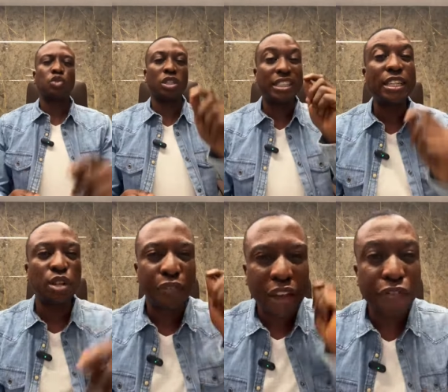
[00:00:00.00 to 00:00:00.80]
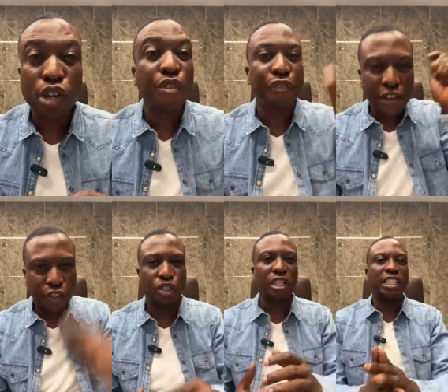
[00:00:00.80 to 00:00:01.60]
What was meant to favor you
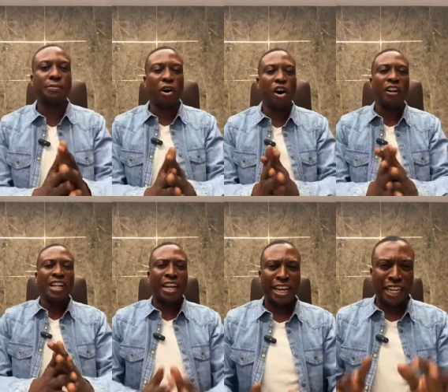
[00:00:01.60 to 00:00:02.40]
favors you yet more.